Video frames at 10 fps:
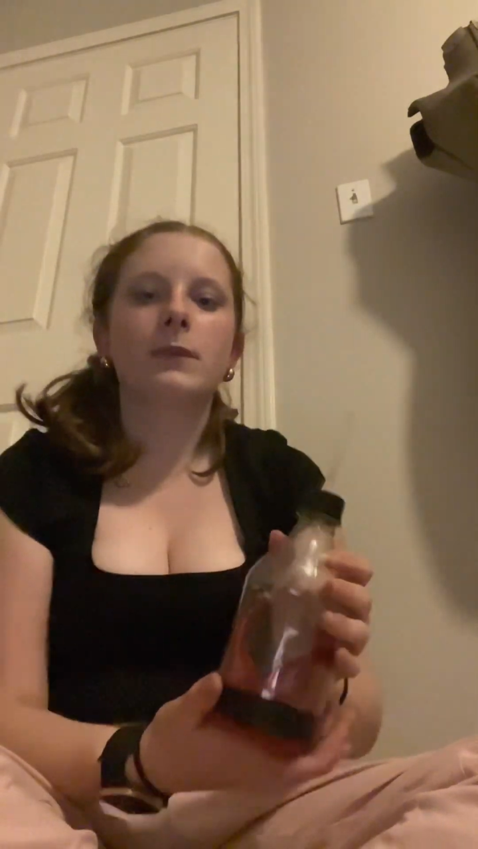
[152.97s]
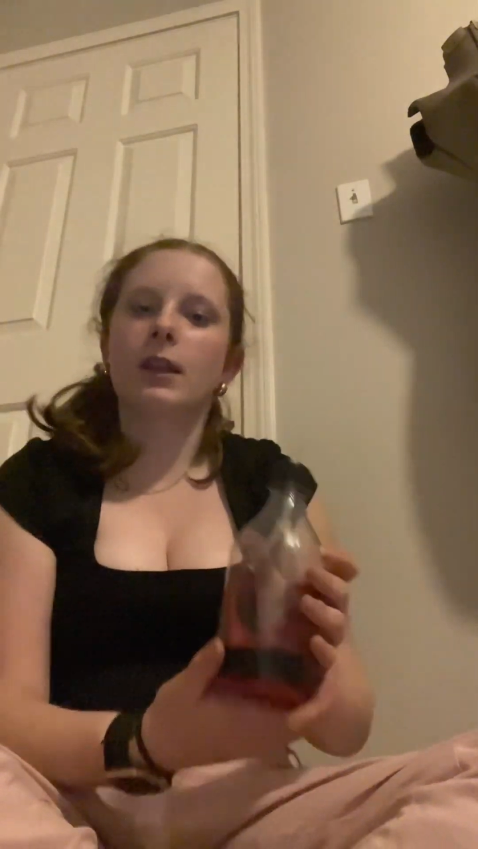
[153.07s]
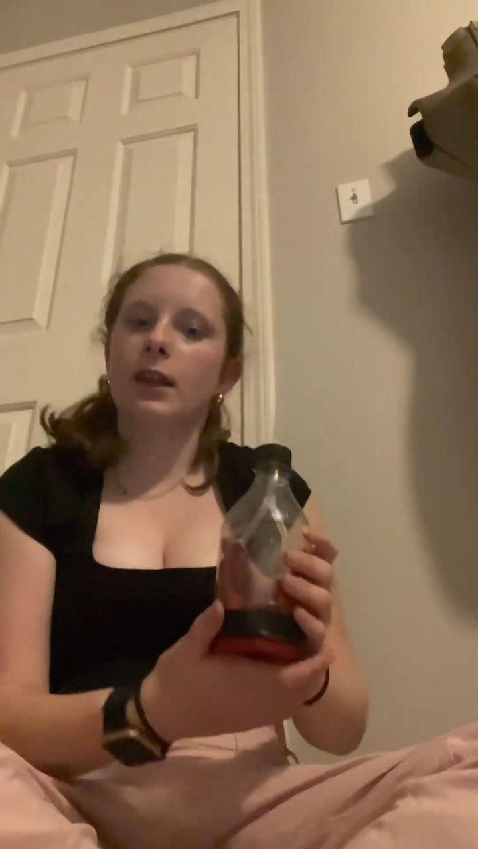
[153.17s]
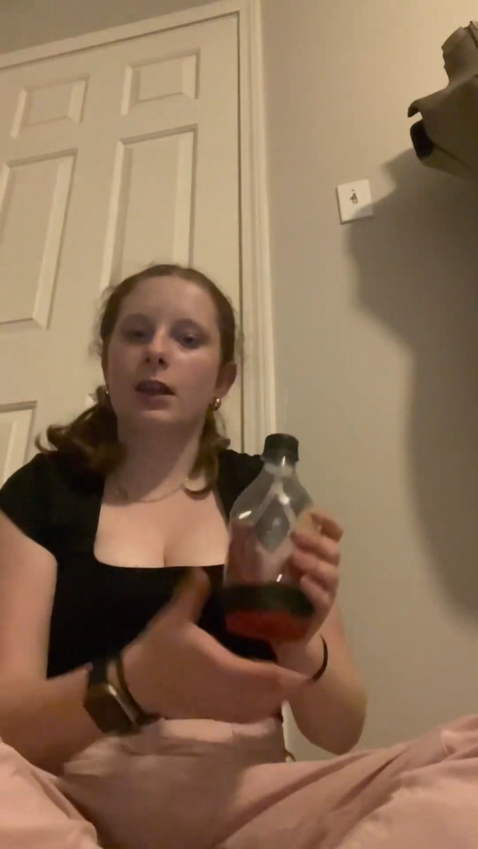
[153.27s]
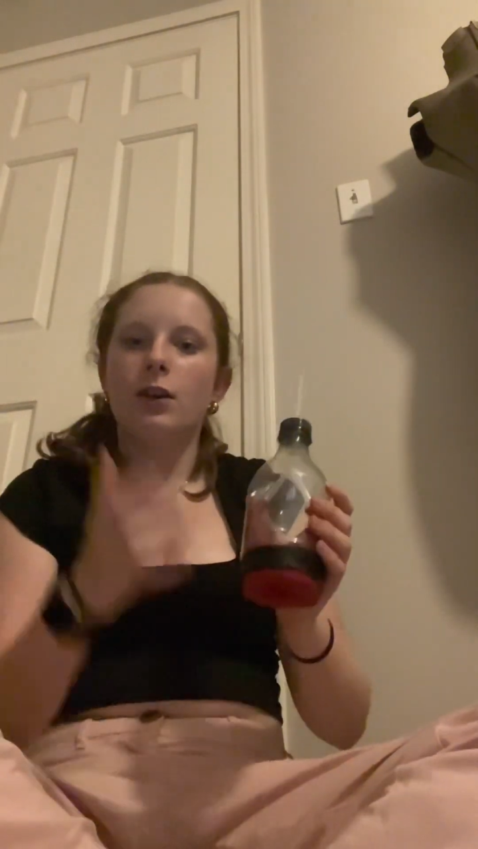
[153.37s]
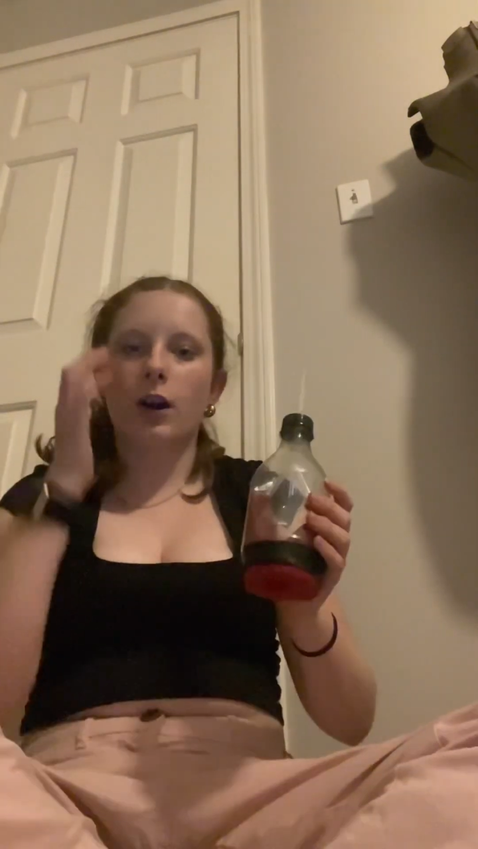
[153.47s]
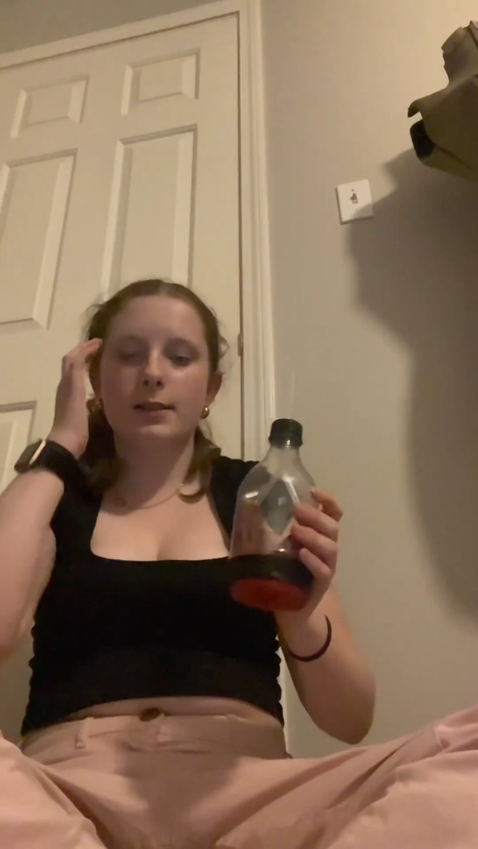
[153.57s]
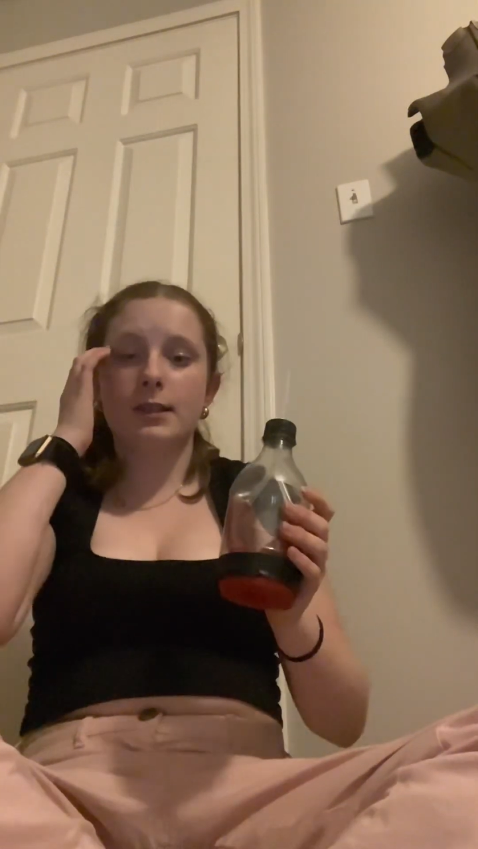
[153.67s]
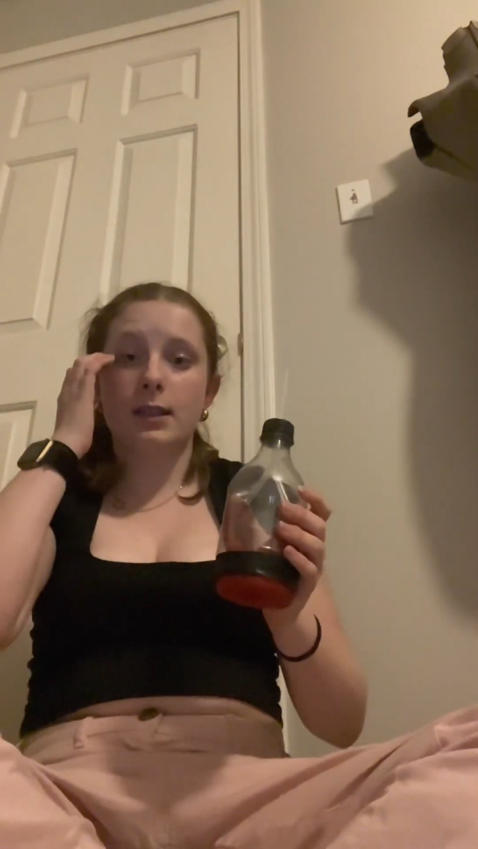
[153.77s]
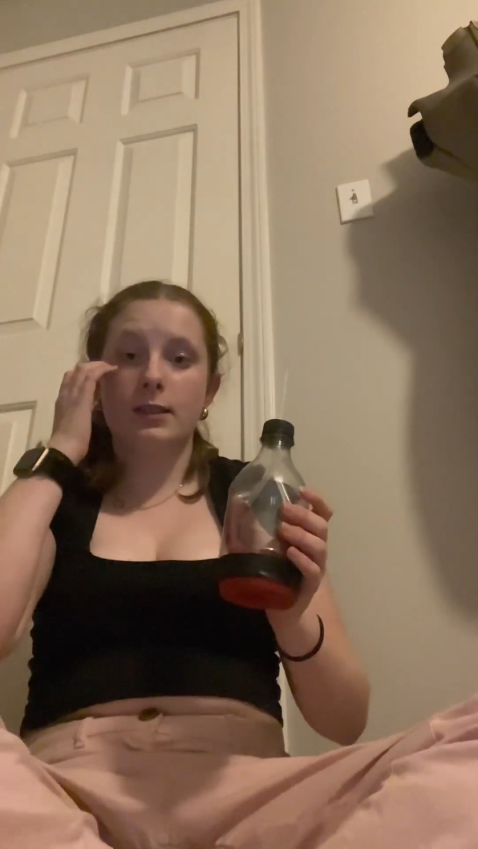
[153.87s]
it
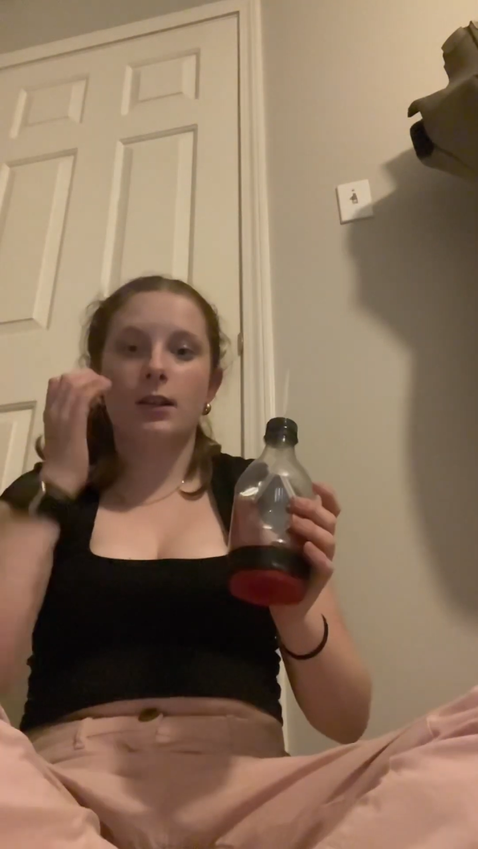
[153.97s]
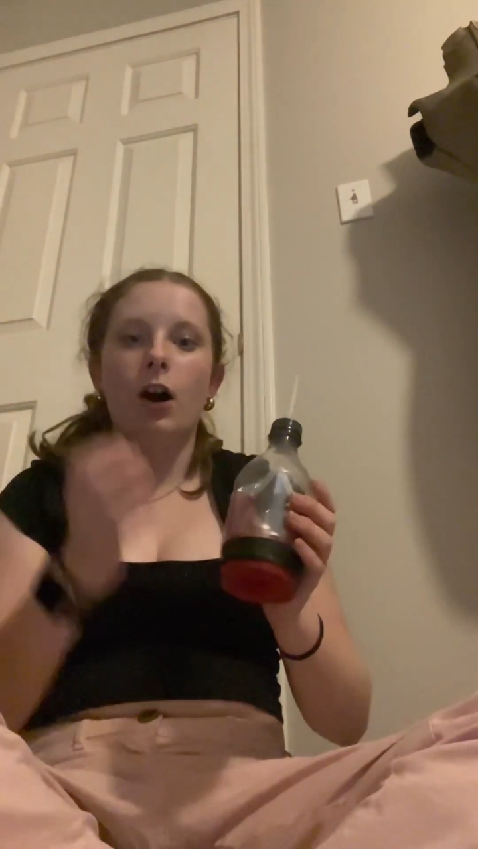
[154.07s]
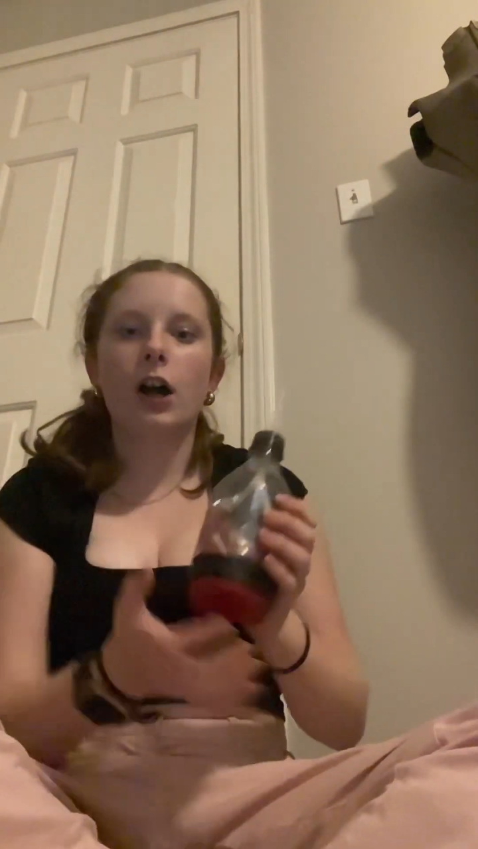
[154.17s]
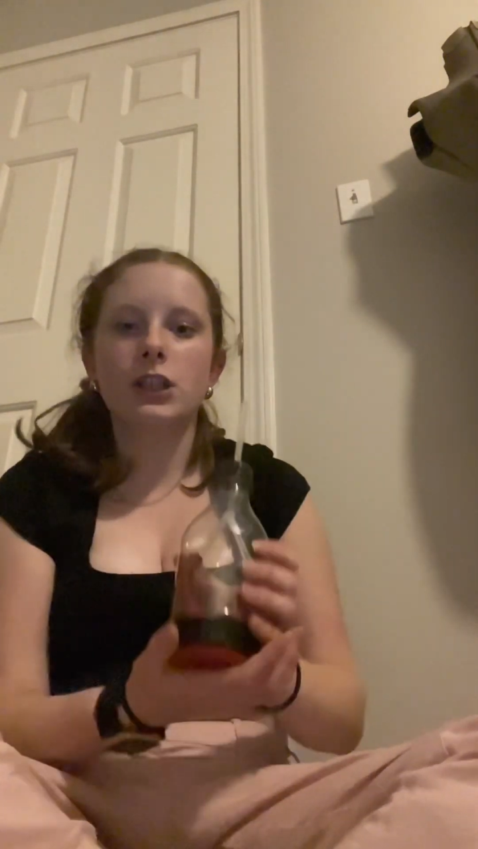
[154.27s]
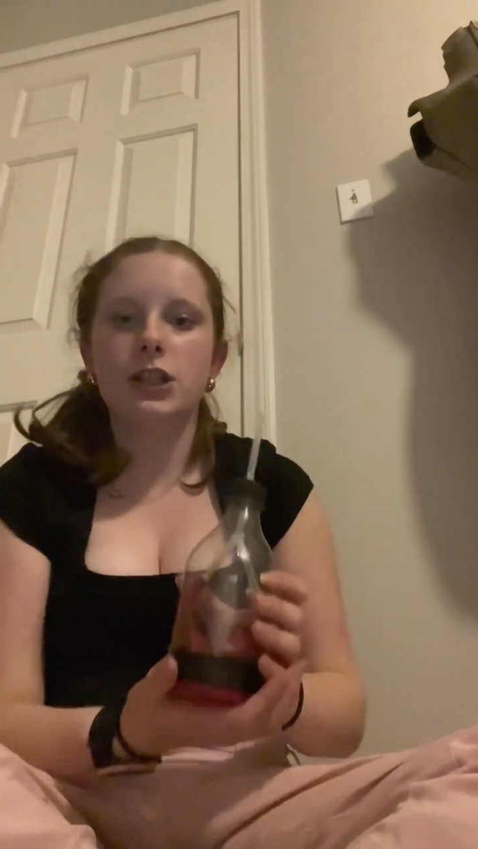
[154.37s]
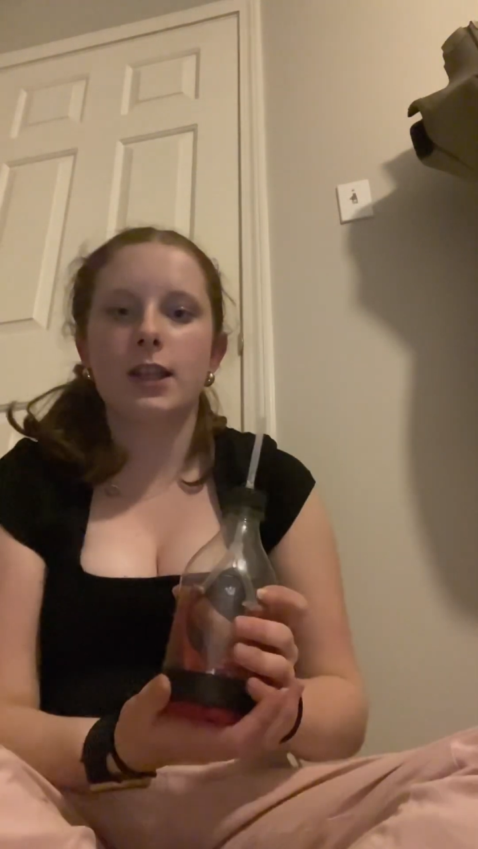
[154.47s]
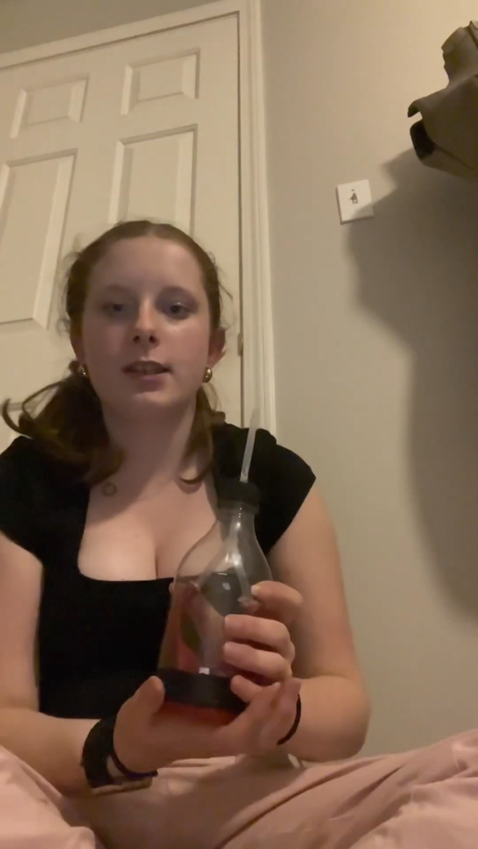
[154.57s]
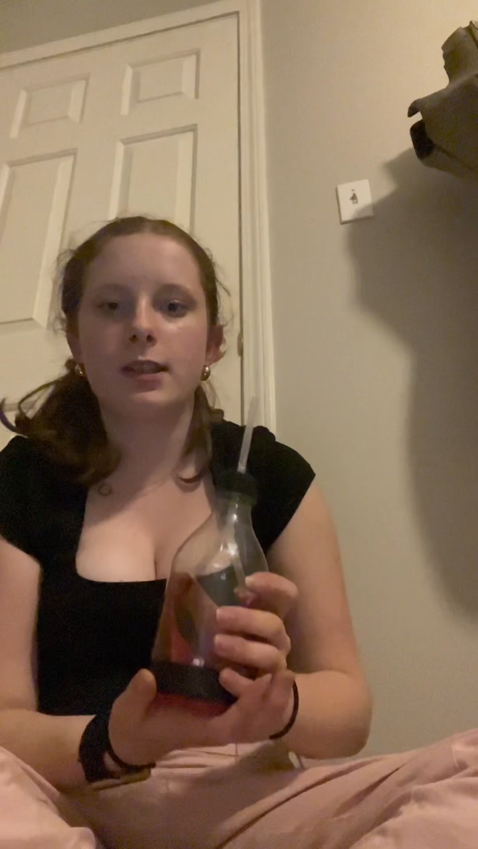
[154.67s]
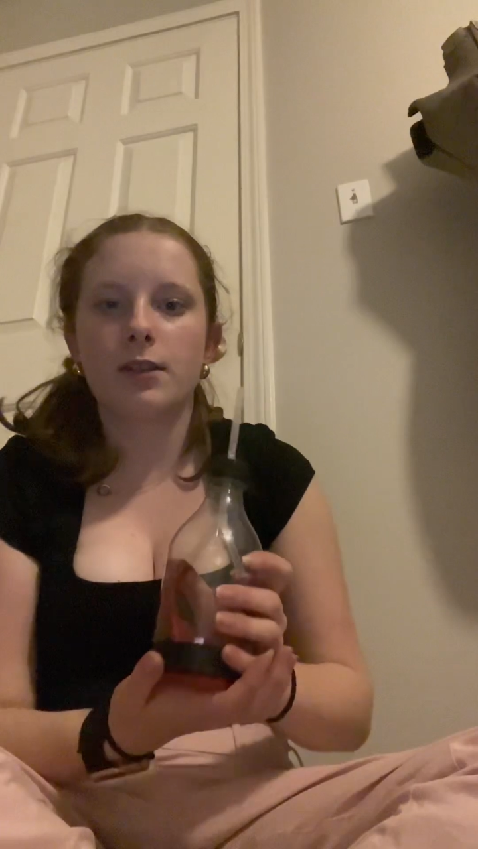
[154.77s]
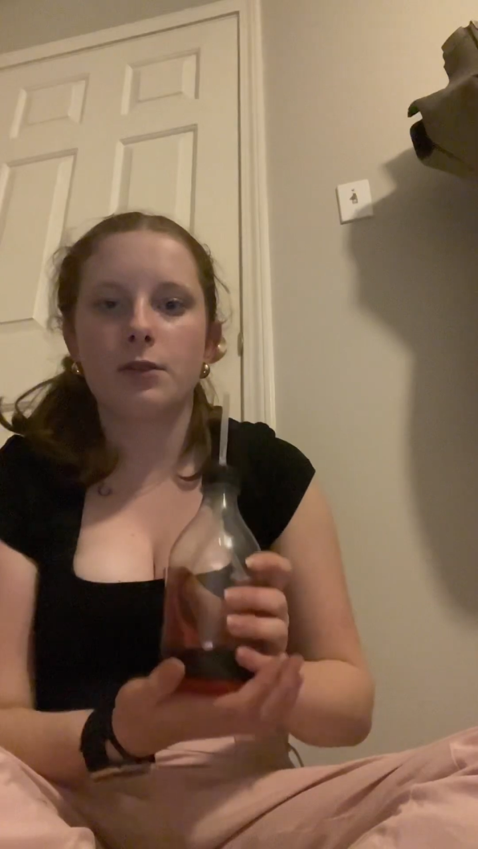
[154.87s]
causes oxygen
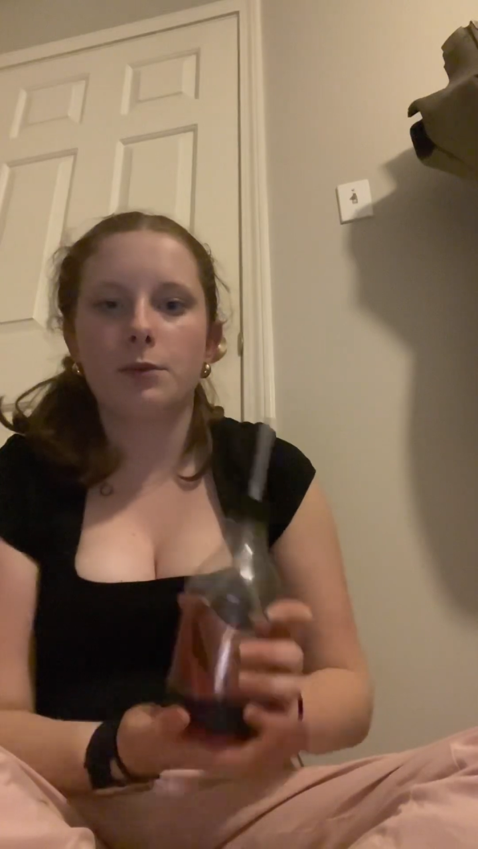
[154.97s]
to